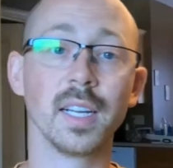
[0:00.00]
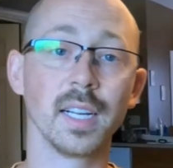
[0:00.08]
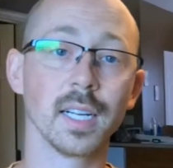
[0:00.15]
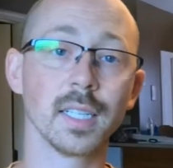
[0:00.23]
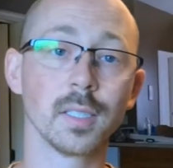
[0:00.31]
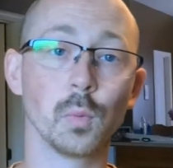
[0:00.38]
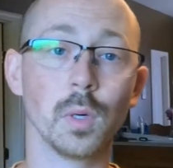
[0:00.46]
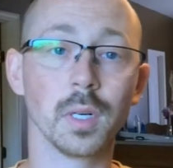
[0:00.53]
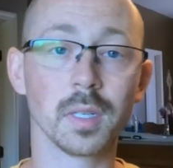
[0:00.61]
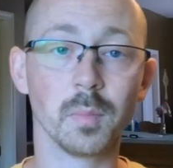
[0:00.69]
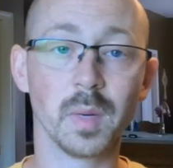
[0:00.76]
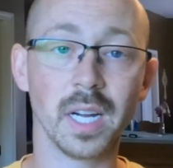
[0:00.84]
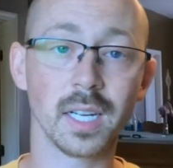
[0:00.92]
Hey guys,
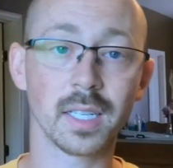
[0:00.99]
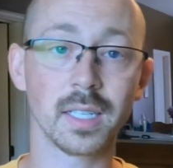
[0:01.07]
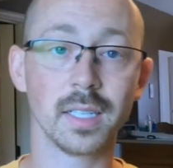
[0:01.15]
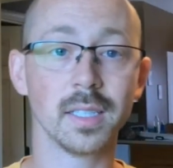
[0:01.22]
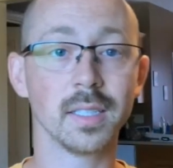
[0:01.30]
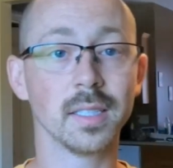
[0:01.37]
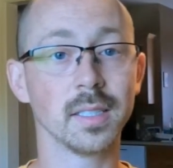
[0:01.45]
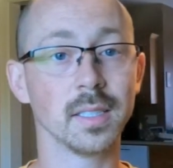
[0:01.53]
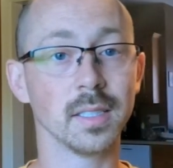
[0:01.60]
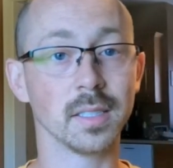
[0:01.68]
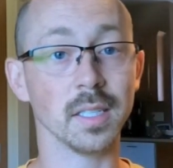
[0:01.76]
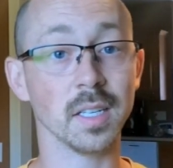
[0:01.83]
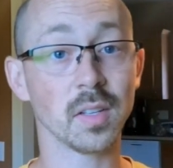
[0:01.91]
welcome back.
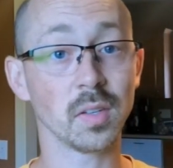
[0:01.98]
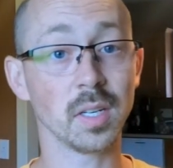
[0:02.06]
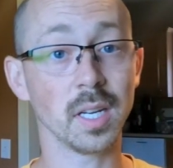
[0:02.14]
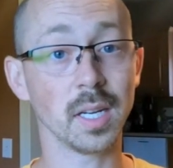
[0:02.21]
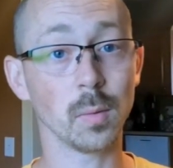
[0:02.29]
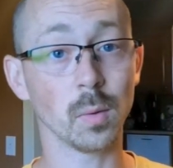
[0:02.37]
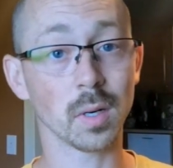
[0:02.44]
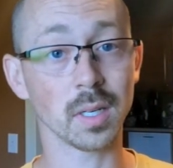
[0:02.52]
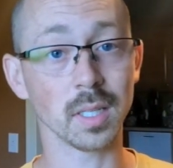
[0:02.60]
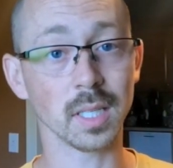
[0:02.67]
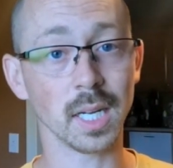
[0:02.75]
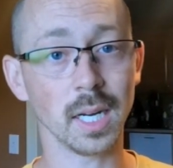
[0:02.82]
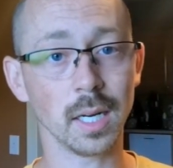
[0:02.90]
It's another day working
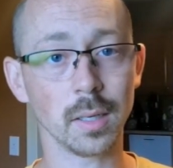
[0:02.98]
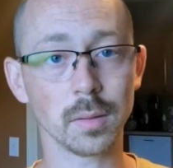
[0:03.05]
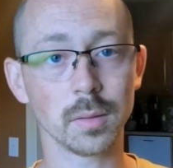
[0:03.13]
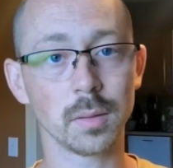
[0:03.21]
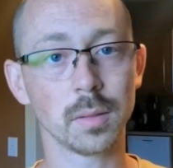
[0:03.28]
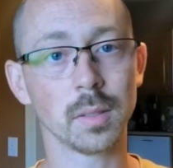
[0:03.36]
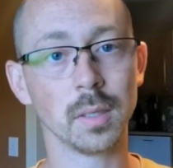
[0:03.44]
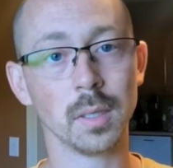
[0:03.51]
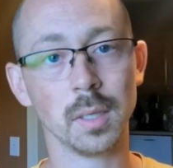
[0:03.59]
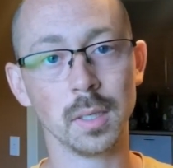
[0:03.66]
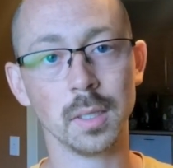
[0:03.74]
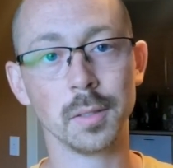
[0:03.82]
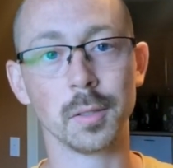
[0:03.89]
in the house,
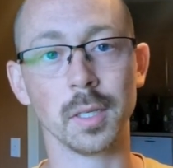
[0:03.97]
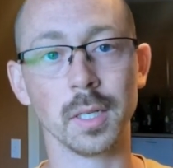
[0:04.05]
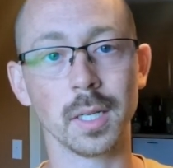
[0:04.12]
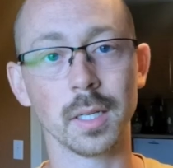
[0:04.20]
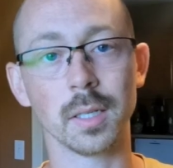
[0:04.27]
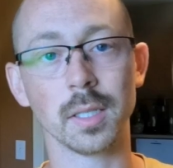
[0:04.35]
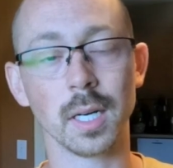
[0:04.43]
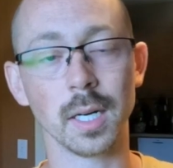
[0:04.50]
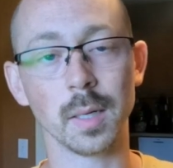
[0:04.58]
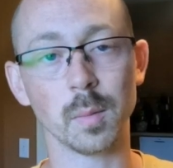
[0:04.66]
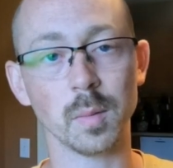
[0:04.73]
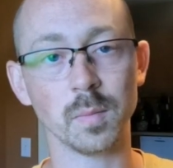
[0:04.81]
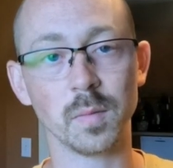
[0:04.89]
trying to get our
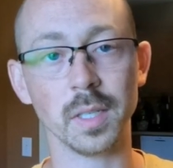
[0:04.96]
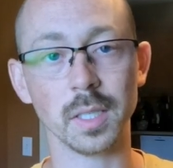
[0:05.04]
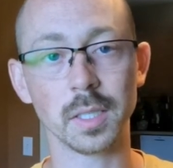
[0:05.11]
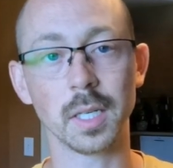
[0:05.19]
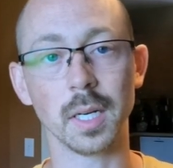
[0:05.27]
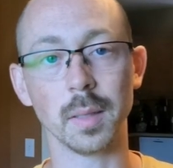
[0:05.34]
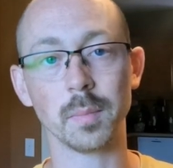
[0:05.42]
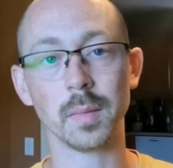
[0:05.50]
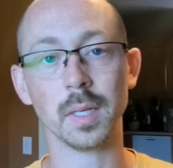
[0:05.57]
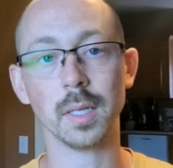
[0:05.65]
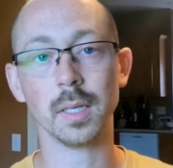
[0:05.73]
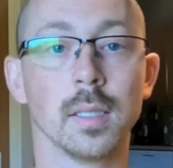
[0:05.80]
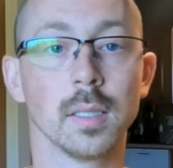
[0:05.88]
dining room finished
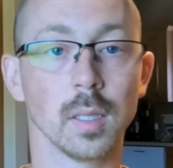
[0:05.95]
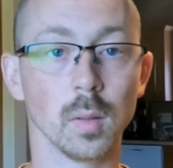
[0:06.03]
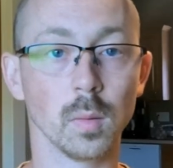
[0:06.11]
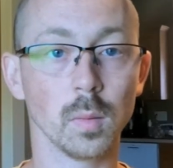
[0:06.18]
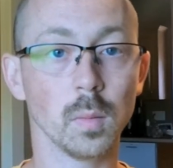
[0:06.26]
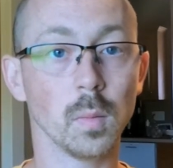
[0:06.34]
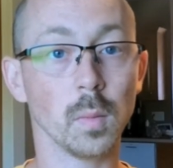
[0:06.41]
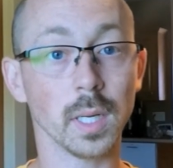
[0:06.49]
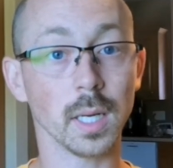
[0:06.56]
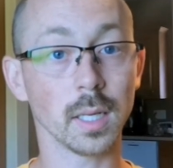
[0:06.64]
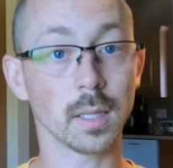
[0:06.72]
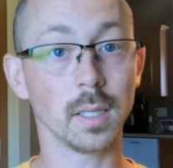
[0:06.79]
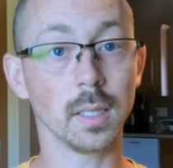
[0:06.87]
up. So we
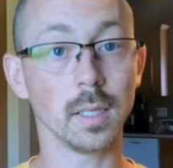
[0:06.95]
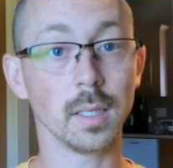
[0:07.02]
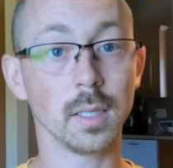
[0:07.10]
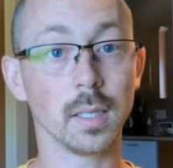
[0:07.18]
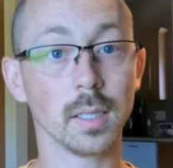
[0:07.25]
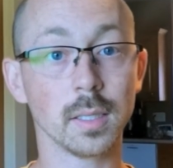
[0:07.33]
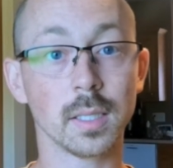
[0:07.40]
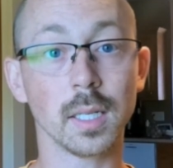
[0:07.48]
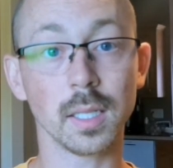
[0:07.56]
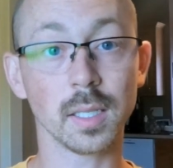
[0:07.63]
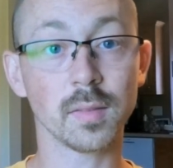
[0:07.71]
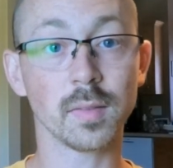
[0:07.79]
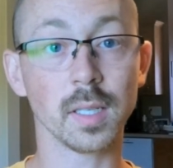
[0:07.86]
got the
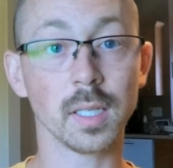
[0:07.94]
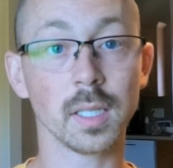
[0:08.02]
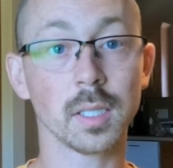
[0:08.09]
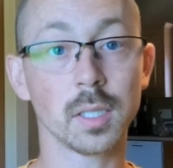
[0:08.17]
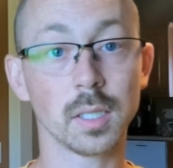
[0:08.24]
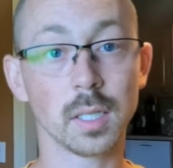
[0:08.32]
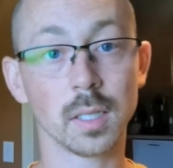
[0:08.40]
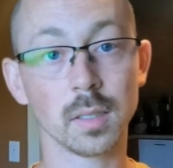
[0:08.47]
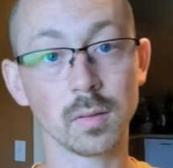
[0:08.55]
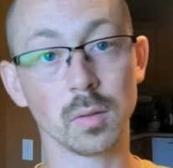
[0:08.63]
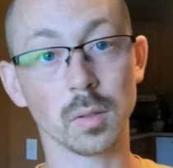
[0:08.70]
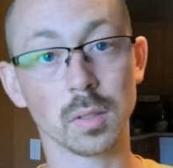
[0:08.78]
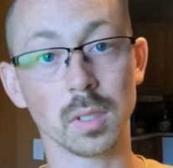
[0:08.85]
ceiling finished,
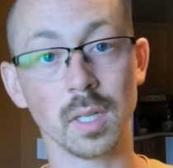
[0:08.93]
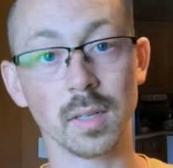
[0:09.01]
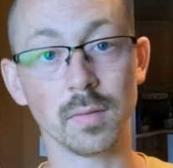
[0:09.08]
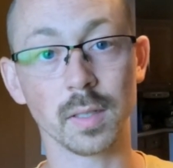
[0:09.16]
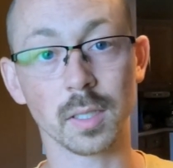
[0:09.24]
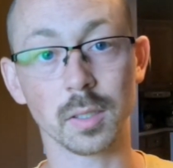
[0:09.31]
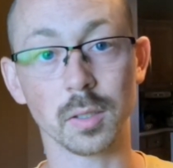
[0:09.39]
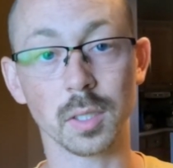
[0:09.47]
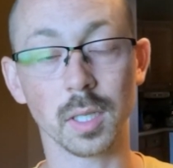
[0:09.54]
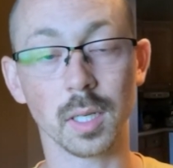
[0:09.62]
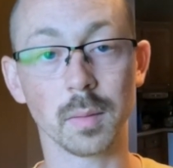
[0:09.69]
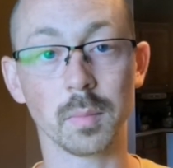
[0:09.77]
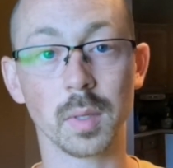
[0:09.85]
of course the light fixture's
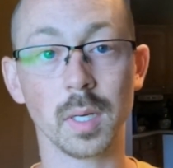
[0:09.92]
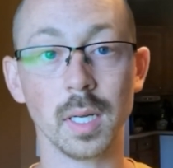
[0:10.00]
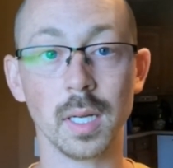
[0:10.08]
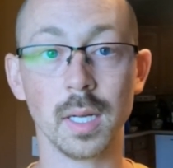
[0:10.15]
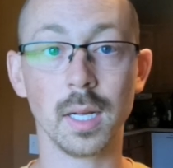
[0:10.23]
up,